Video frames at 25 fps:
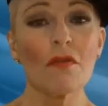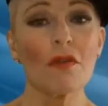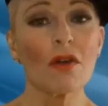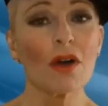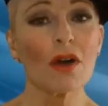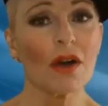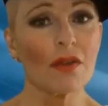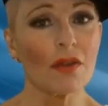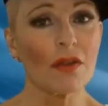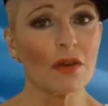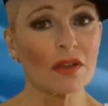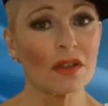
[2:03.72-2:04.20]

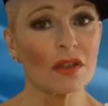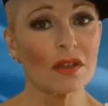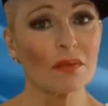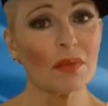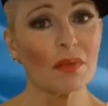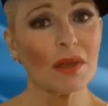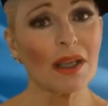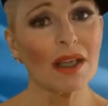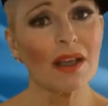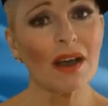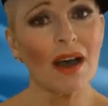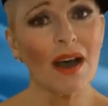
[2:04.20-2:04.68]
for others
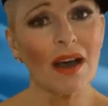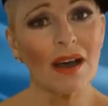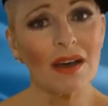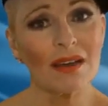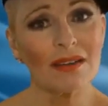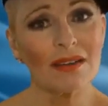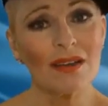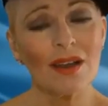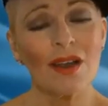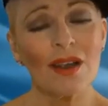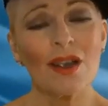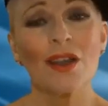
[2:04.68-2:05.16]

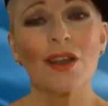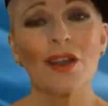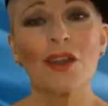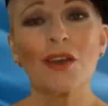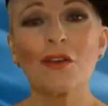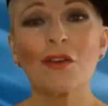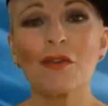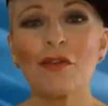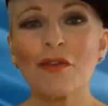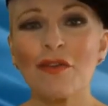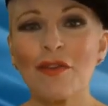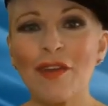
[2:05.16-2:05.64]
because
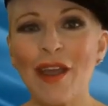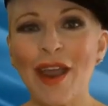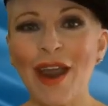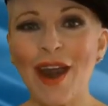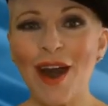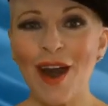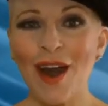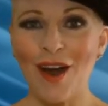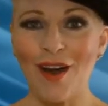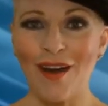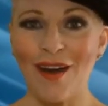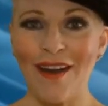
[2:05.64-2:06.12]
you're
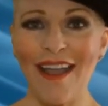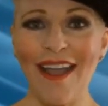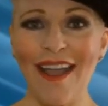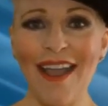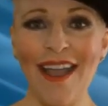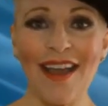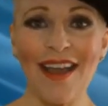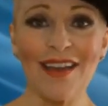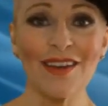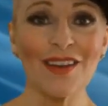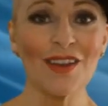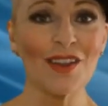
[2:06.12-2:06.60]
fair
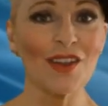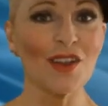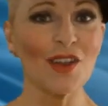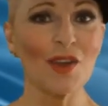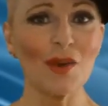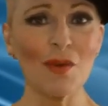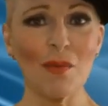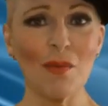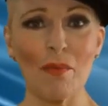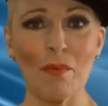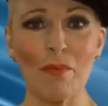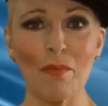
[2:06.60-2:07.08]
and
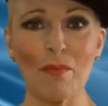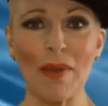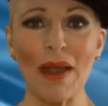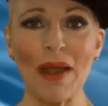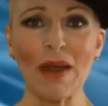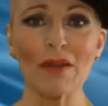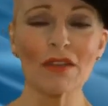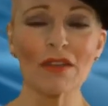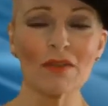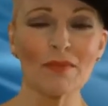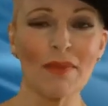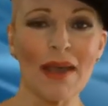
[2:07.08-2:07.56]
you
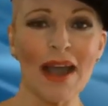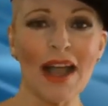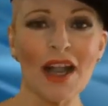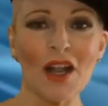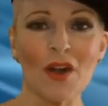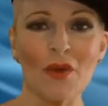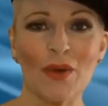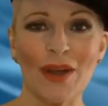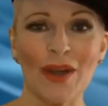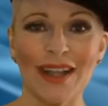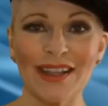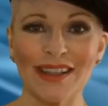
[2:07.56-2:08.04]
bounce
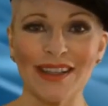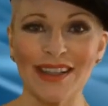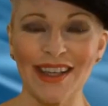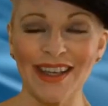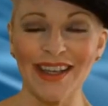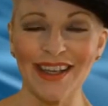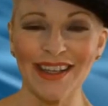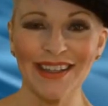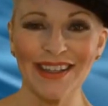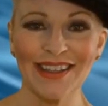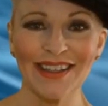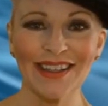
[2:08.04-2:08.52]
back
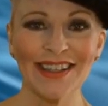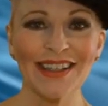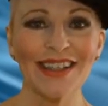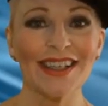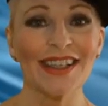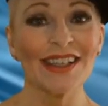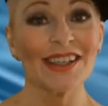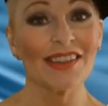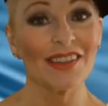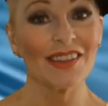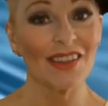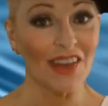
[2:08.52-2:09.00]
quickly.
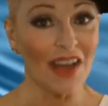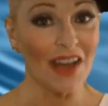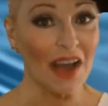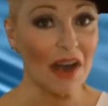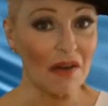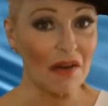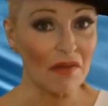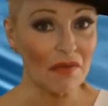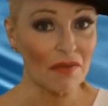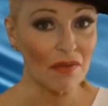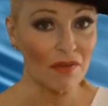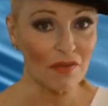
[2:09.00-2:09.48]

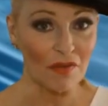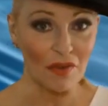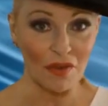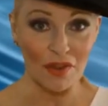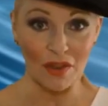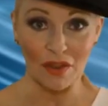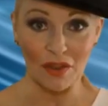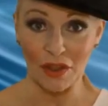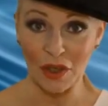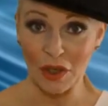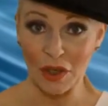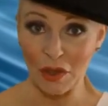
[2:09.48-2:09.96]
Love
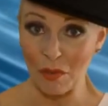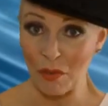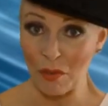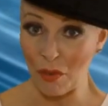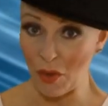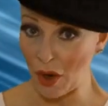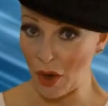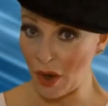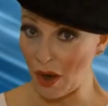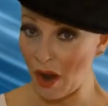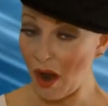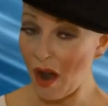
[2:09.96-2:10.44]
for the Leo
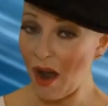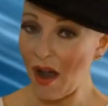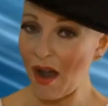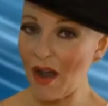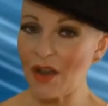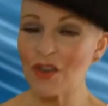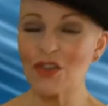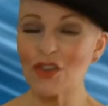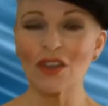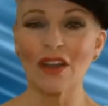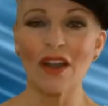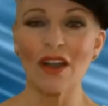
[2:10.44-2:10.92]
born
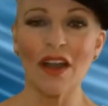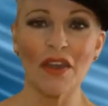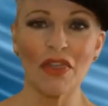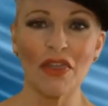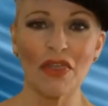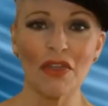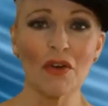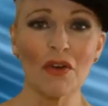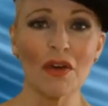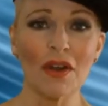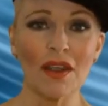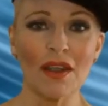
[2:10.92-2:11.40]
on
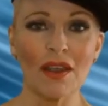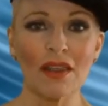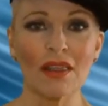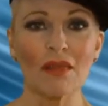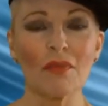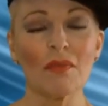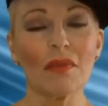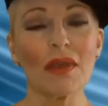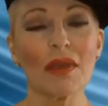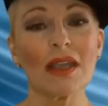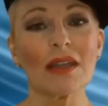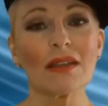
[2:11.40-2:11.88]
July
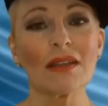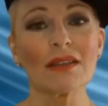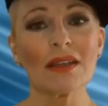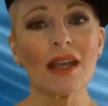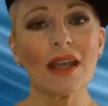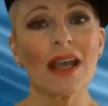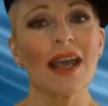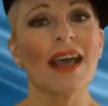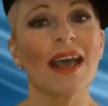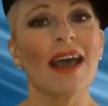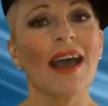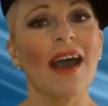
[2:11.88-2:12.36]
30th means
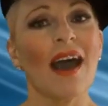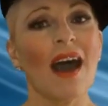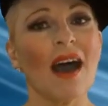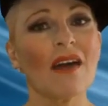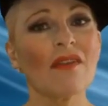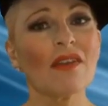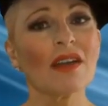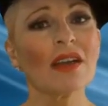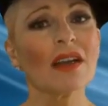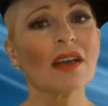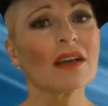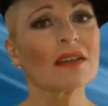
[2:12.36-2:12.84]

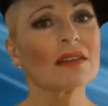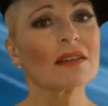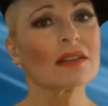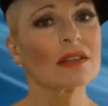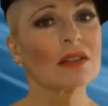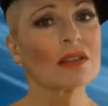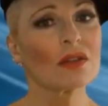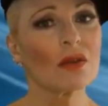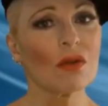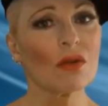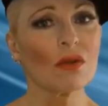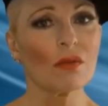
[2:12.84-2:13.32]
having a
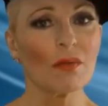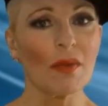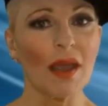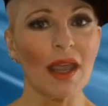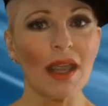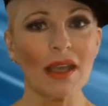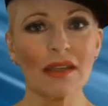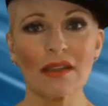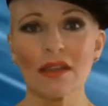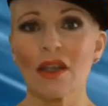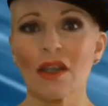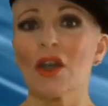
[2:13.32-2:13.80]

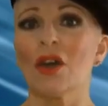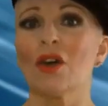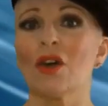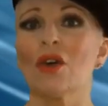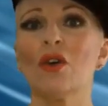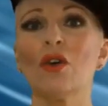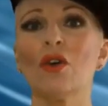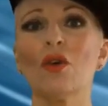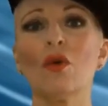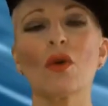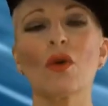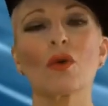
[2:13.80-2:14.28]
soulmate
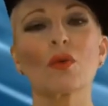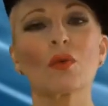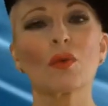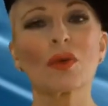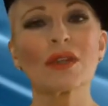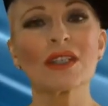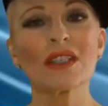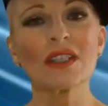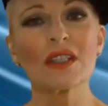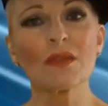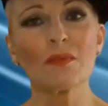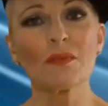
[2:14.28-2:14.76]
who
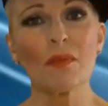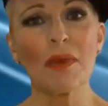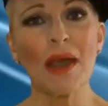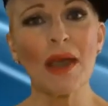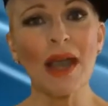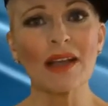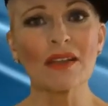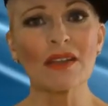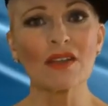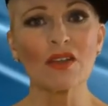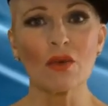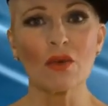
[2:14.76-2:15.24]

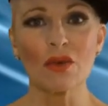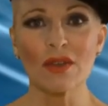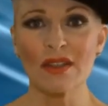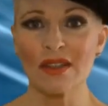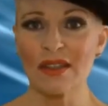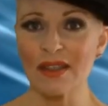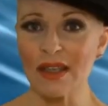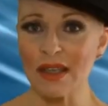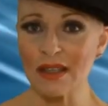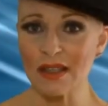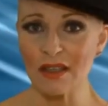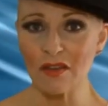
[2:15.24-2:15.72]
respects your
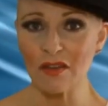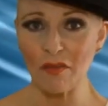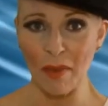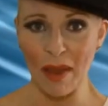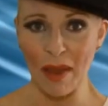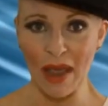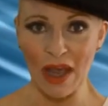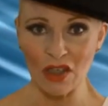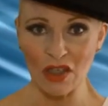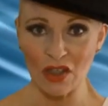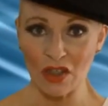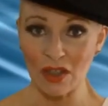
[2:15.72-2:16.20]
sense of
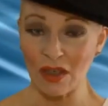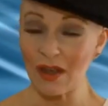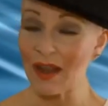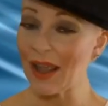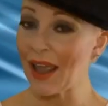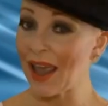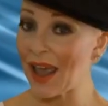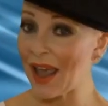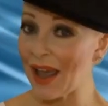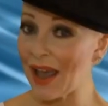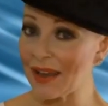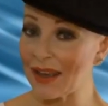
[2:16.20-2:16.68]
passion
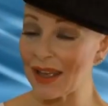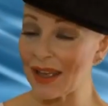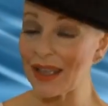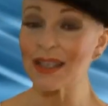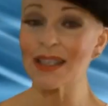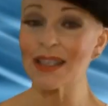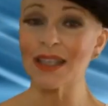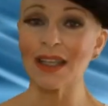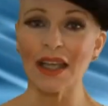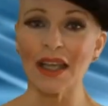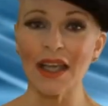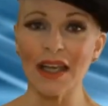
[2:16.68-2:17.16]
and
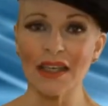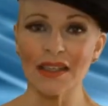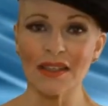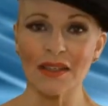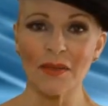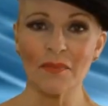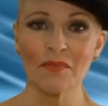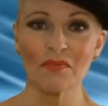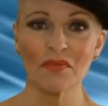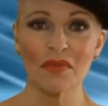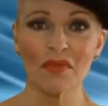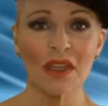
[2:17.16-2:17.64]

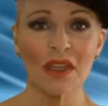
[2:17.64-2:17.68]
intellect.